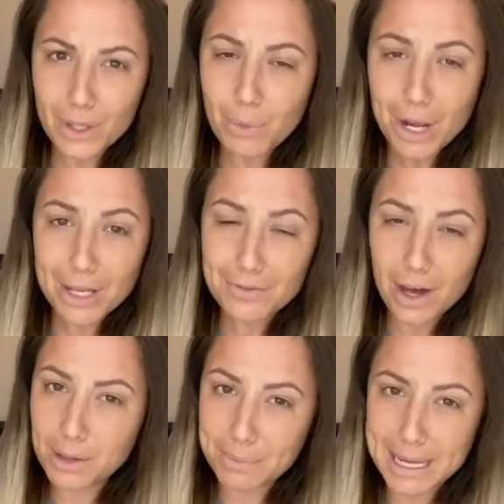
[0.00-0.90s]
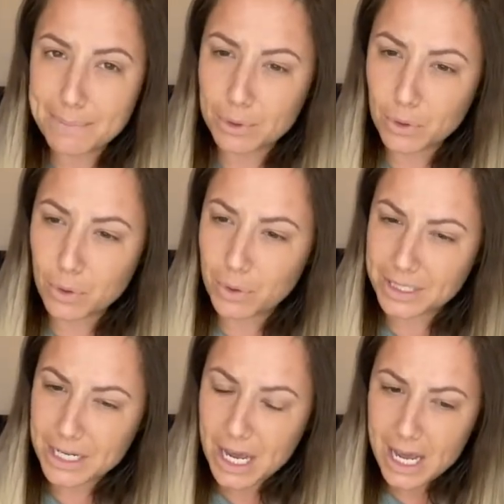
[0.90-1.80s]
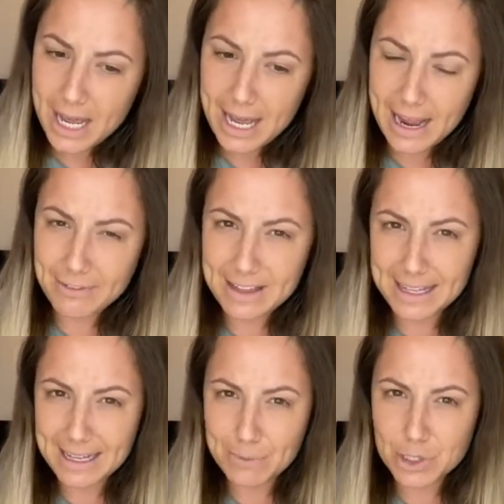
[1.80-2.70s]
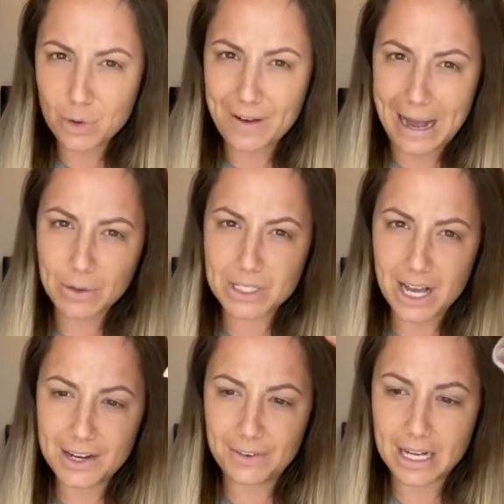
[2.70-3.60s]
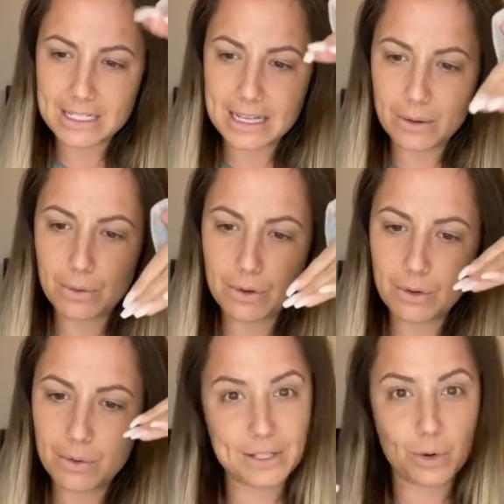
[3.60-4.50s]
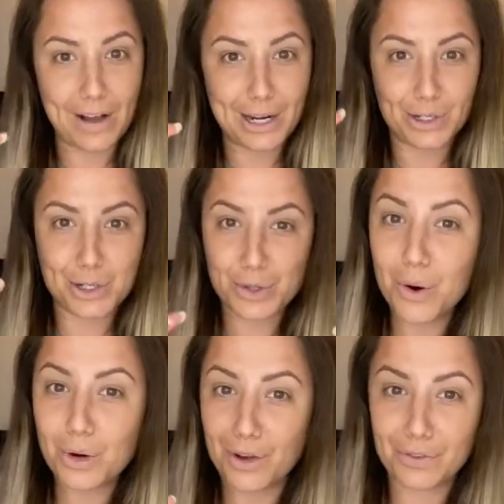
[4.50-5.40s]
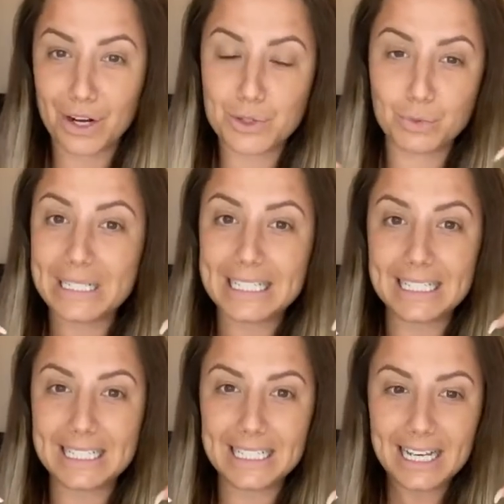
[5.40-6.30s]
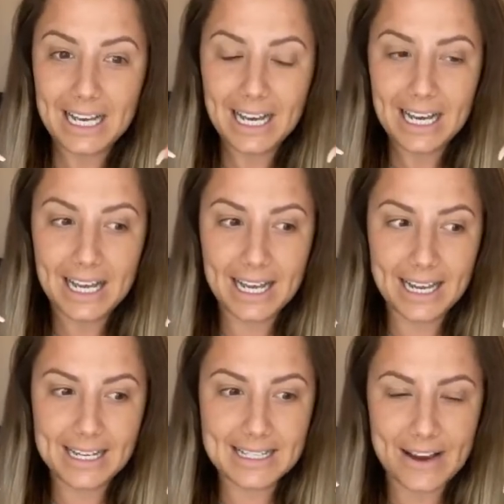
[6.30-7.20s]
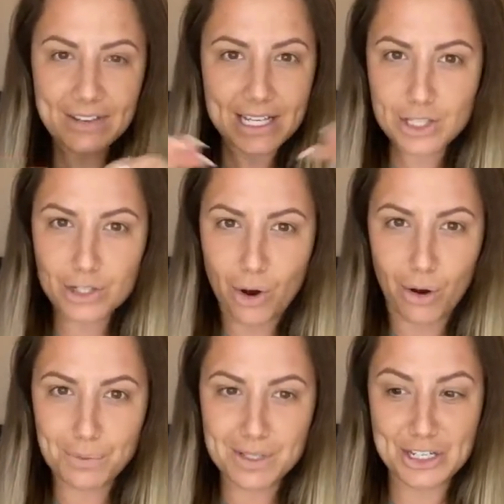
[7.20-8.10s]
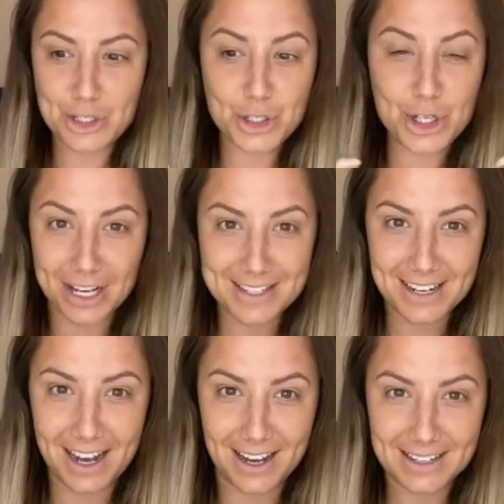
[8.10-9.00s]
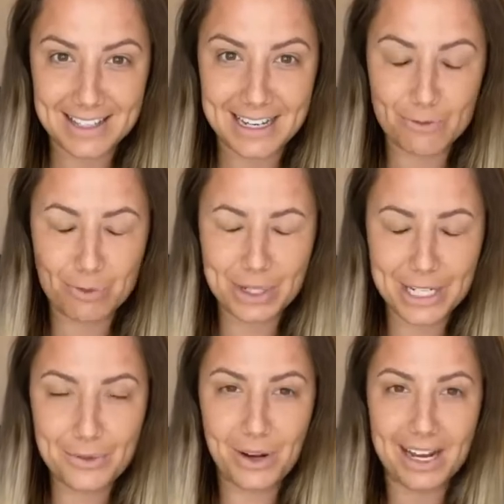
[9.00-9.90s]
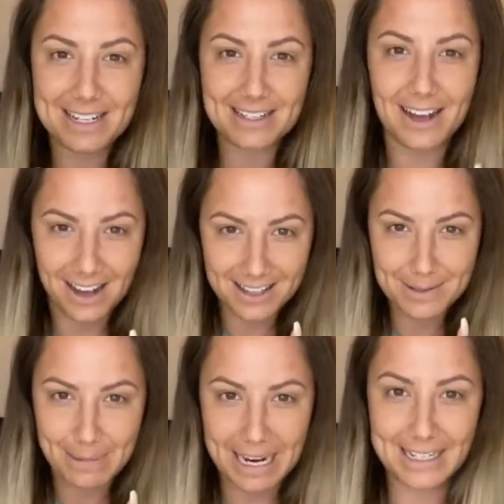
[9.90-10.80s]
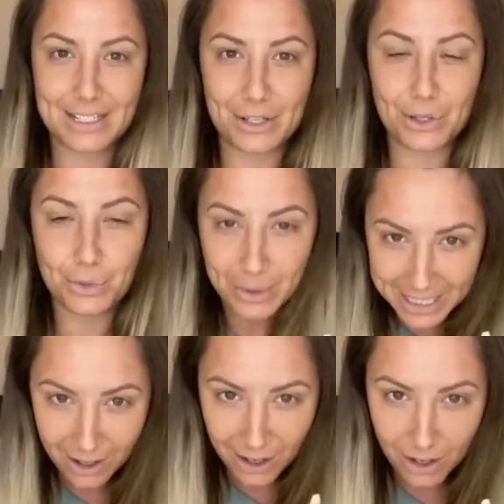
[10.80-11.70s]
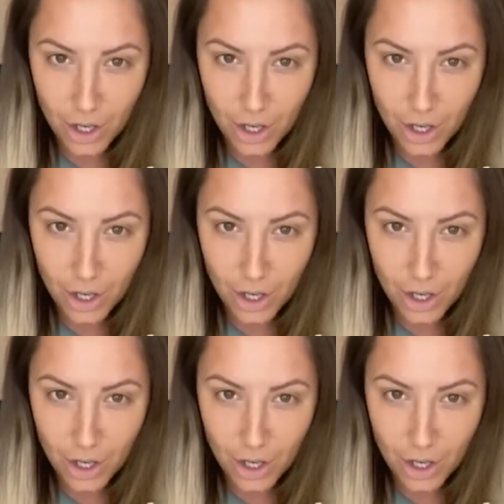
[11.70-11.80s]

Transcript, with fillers: working for other people and everything that was sort of outside of us that sort of had control over us really it's everything stops. It's just us. It reunites us back to who we are,